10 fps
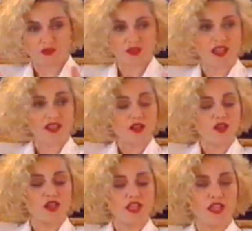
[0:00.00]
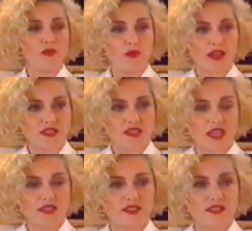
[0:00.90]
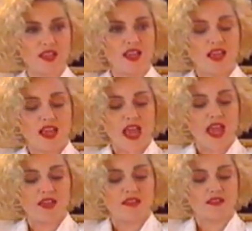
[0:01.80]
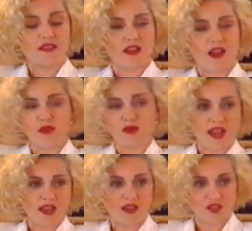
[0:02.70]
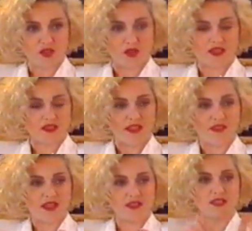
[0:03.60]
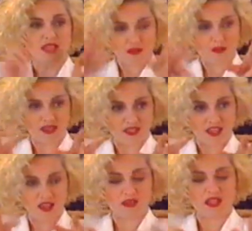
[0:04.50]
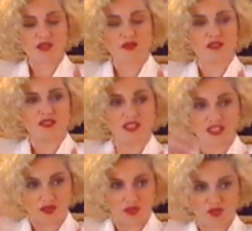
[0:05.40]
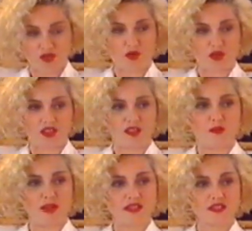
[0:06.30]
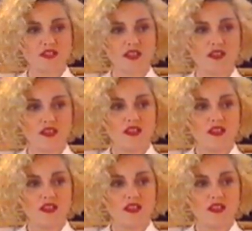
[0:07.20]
It was like he would write a sentence, and I would add on to it, and then send it back to him, and he would continue the story, you know, basically.